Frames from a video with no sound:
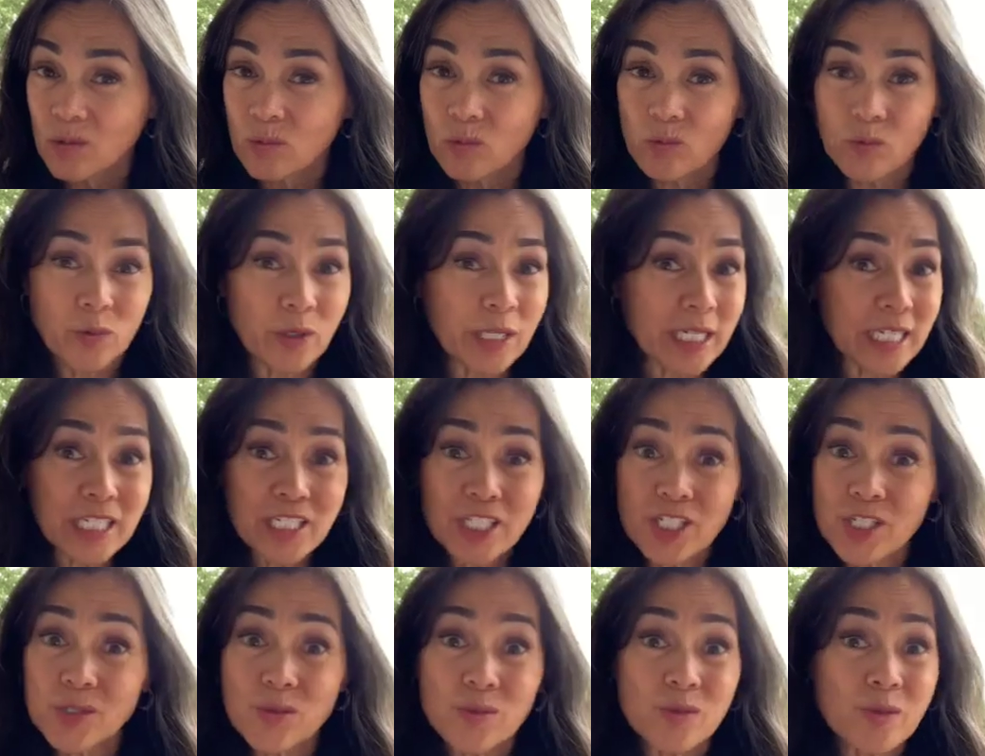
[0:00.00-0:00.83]
we
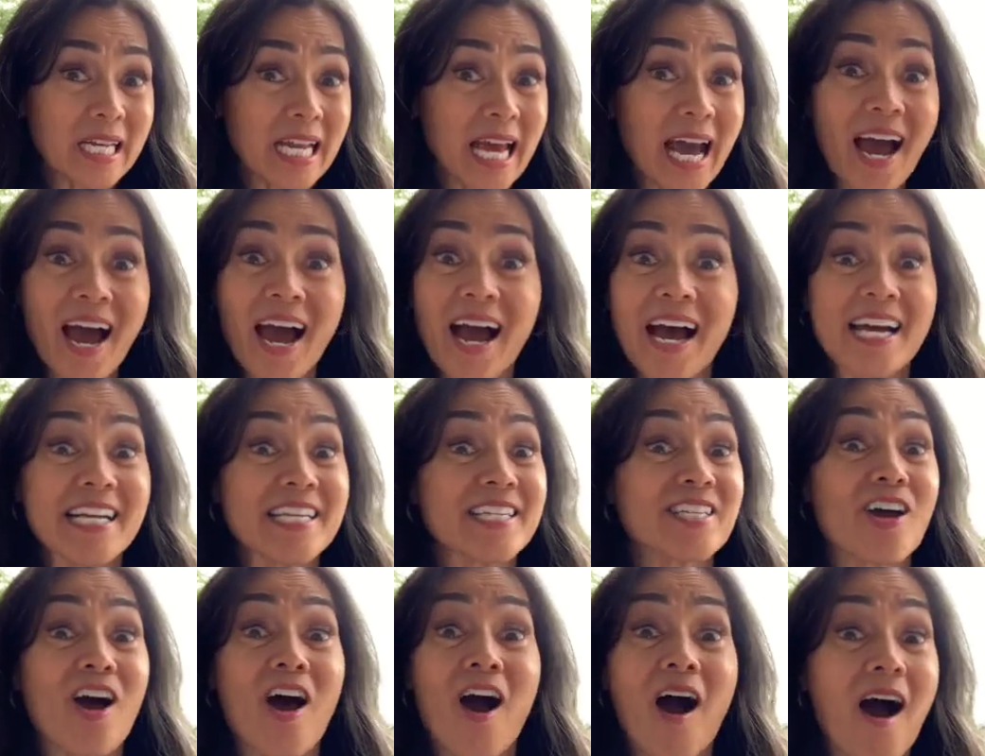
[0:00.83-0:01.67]
do not
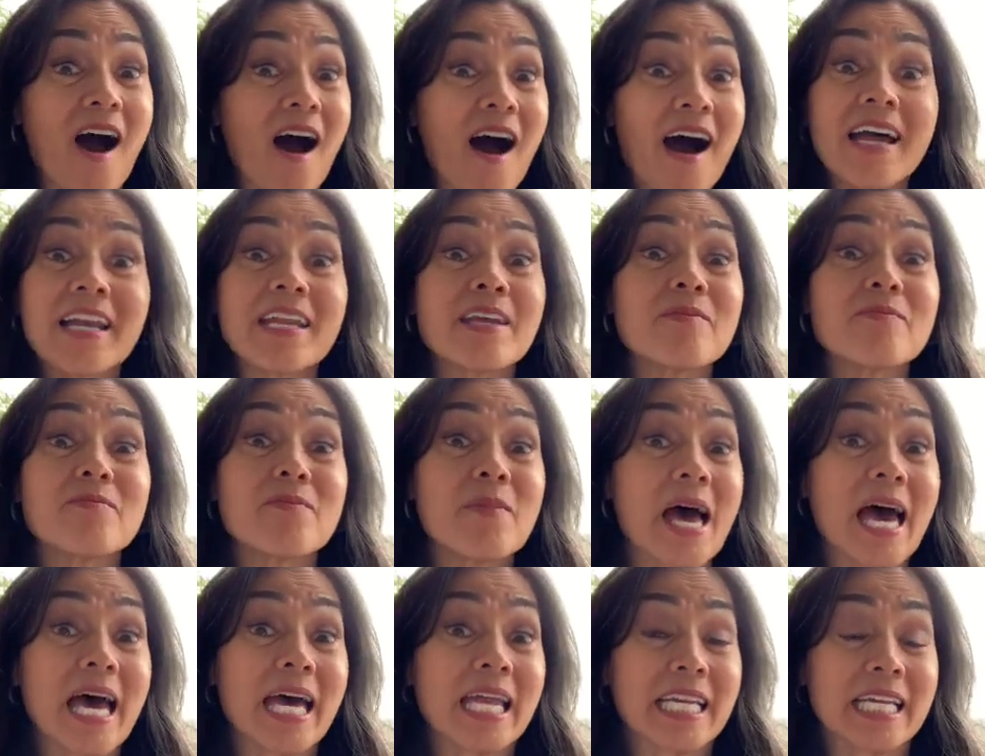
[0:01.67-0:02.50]

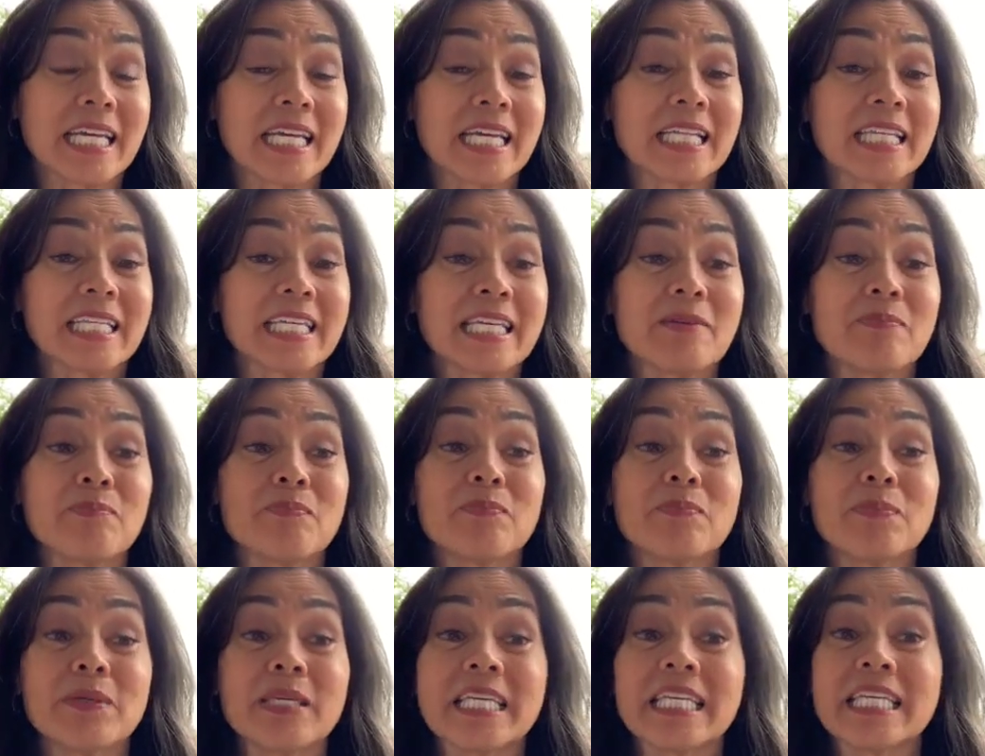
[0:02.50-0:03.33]
automatically
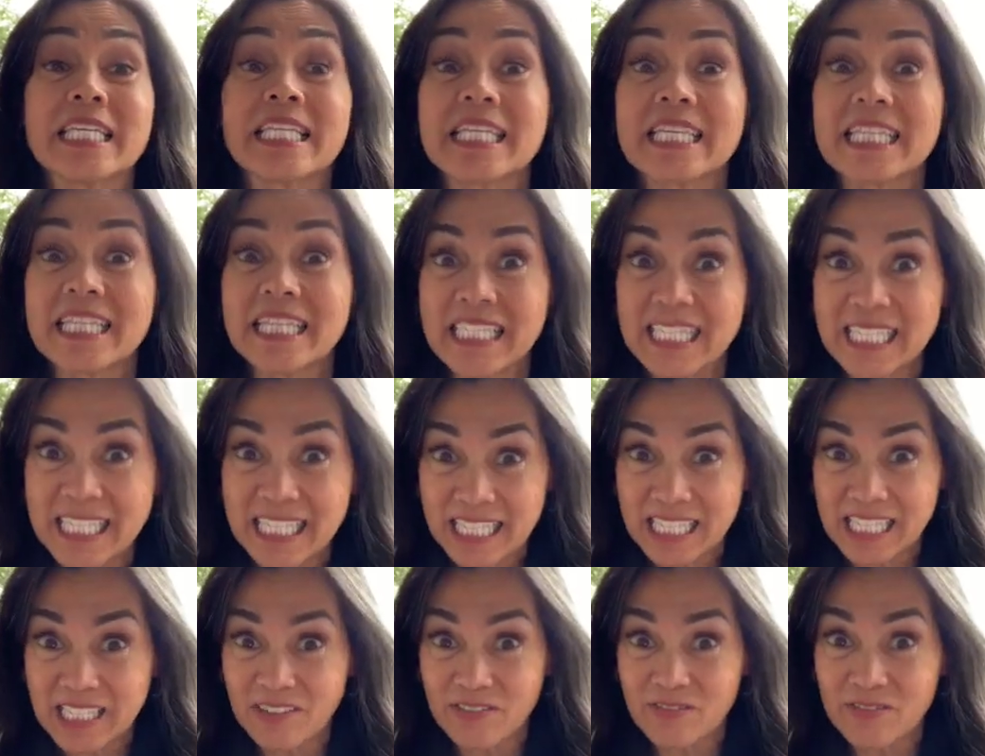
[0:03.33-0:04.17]

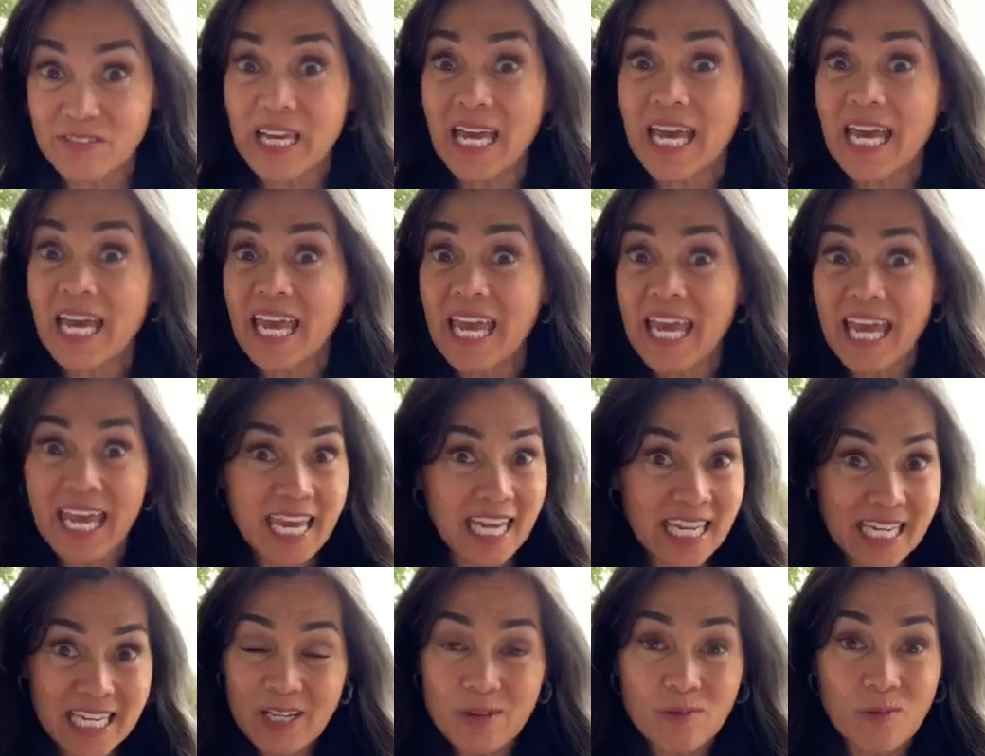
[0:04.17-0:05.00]
believe
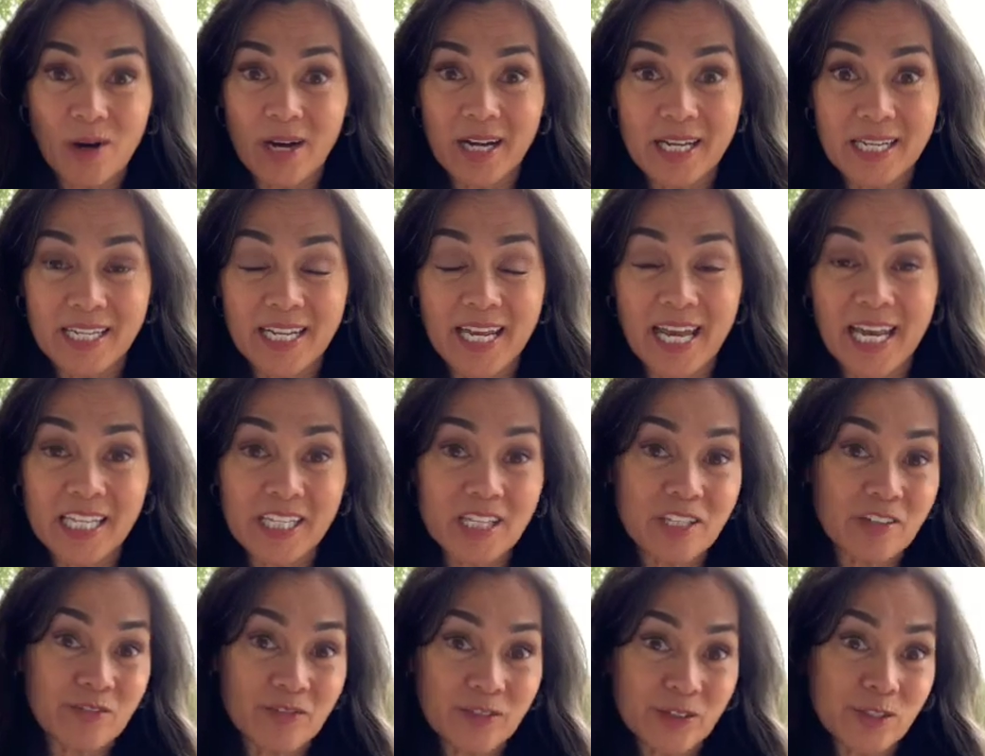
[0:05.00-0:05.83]
anyone at
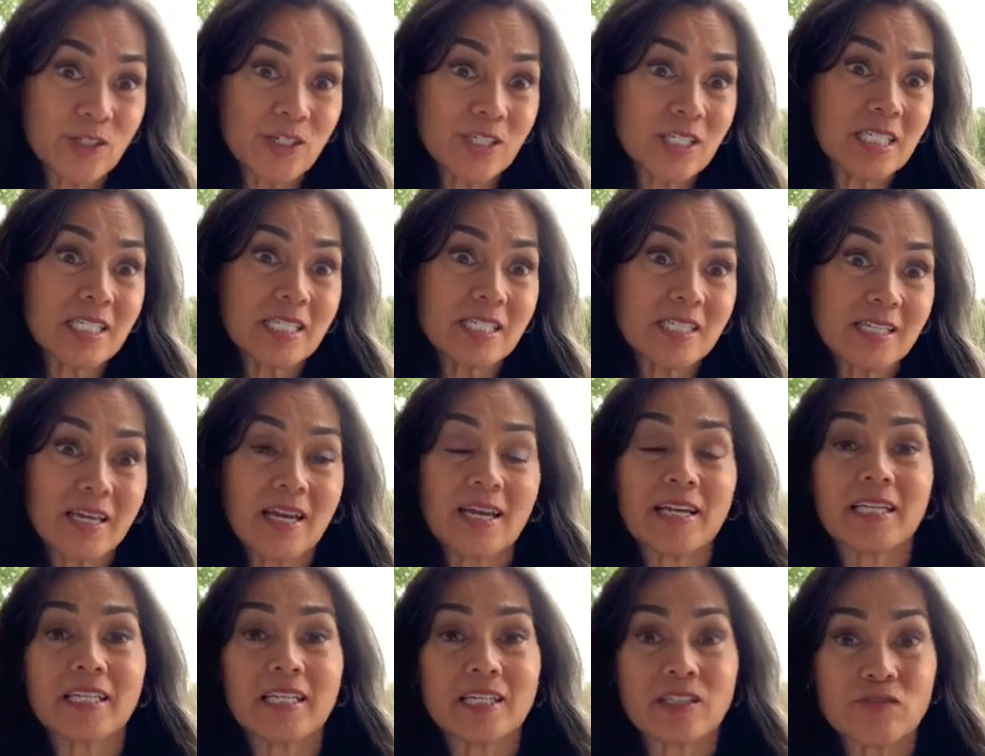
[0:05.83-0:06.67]
the first
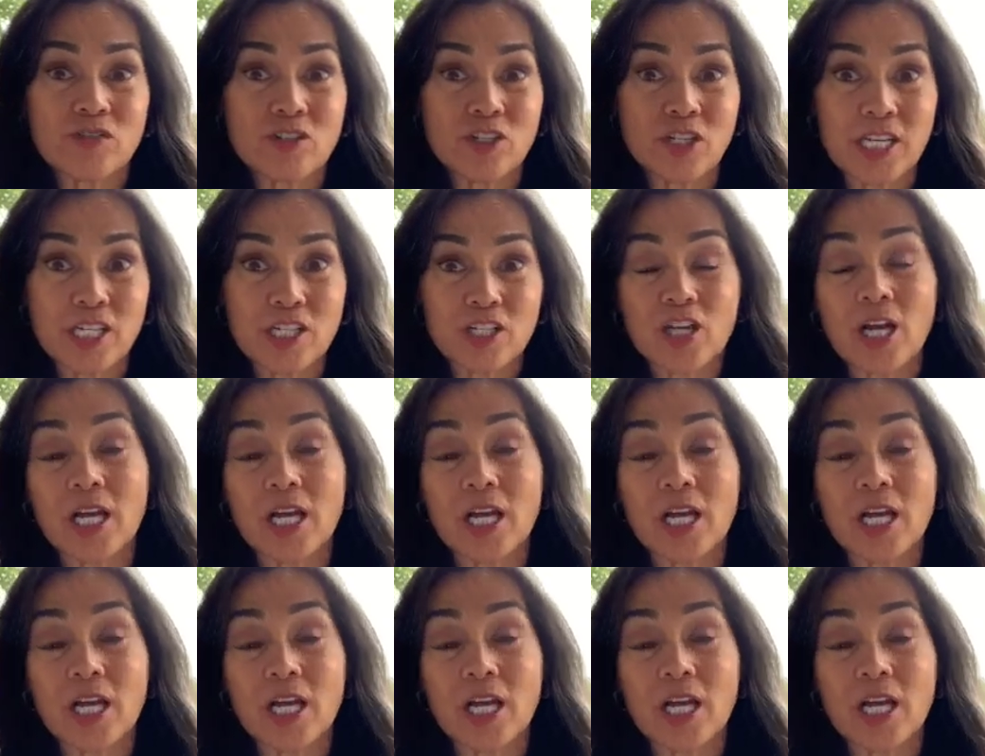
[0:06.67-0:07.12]
sign of change.